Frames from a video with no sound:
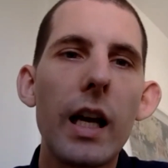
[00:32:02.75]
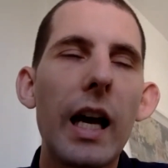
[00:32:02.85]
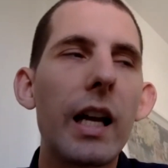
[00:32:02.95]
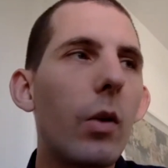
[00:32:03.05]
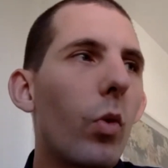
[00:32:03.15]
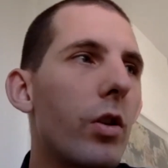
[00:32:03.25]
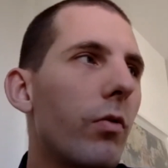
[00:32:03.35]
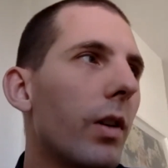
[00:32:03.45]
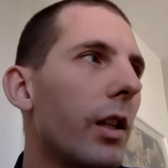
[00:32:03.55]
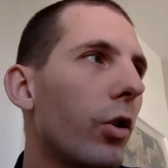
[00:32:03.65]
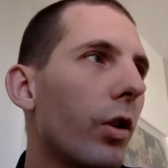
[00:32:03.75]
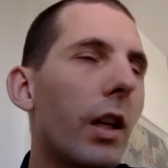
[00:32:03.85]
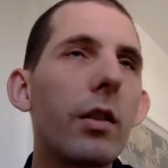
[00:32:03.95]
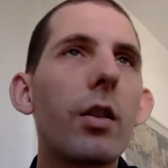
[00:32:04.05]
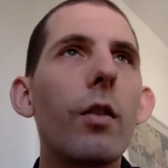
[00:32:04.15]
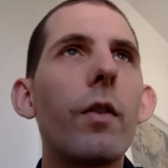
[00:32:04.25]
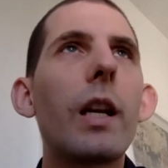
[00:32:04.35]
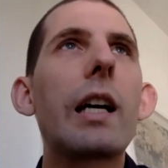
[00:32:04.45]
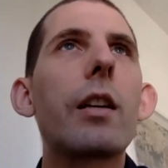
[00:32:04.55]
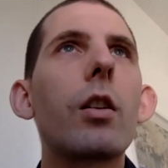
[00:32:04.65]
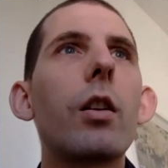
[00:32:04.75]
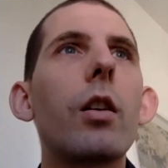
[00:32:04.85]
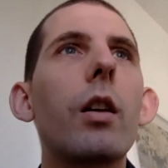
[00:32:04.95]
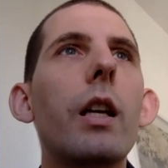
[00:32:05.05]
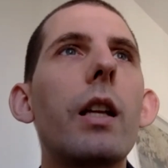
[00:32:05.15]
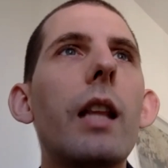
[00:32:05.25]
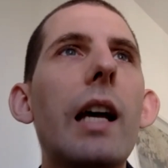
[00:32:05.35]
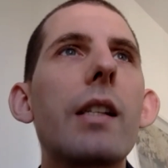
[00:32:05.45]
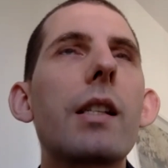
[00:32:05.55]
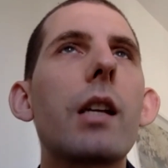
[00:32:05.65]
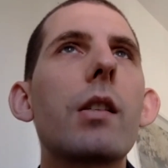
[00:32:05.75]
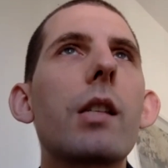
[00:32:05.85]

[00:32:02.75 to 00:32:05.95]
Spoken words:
And when you really look into the vernacular in that sense,